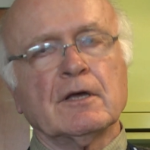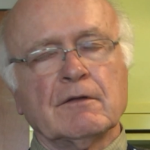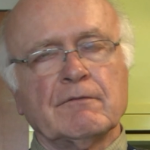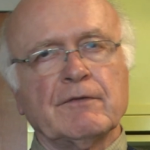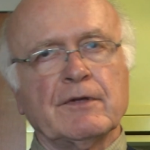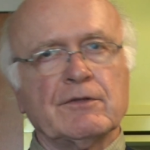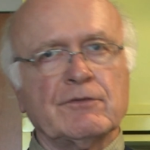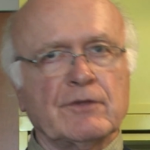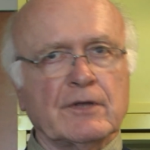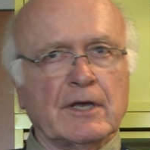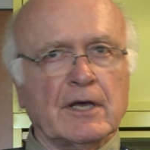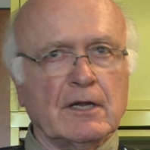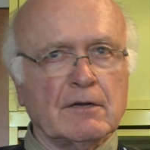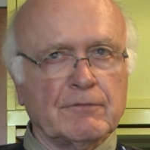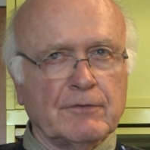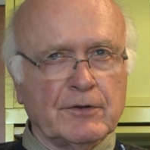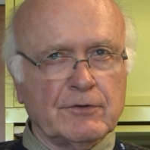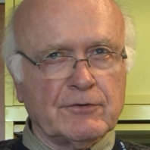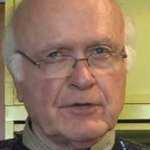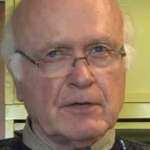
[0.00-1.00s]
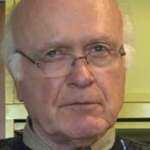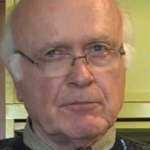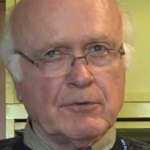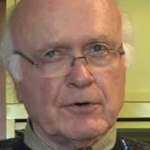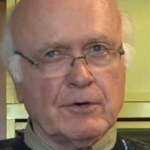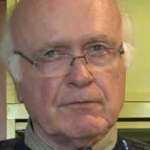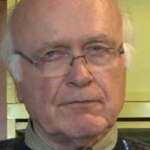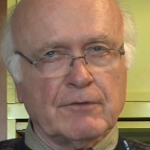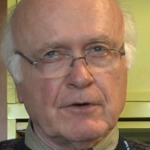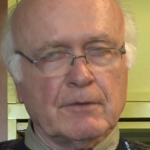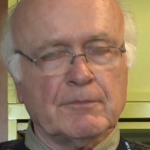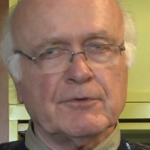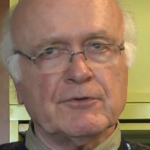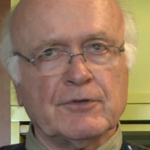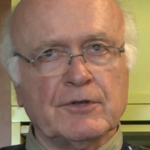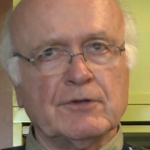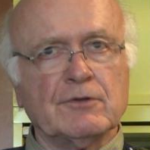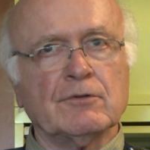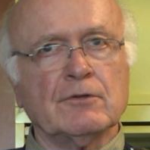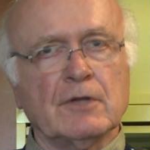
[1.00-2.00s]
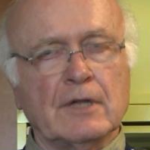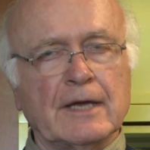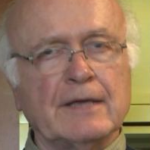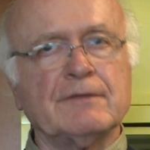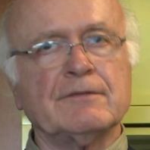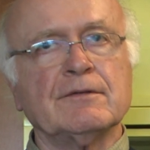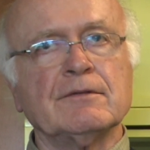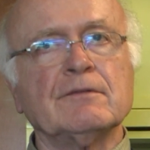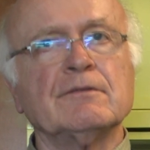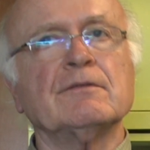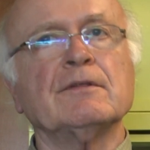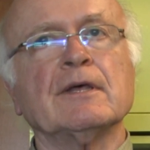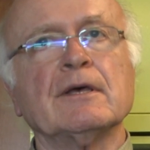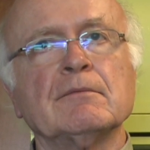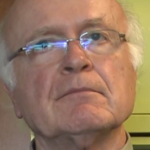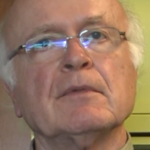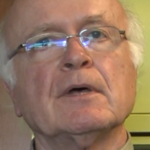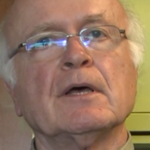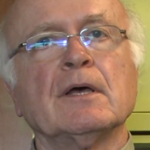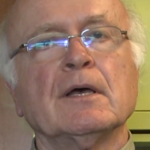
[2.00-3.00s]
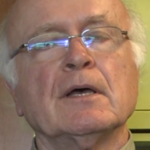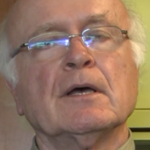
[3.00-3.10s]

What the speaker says: convince the California State Board of Pharmacy to license them,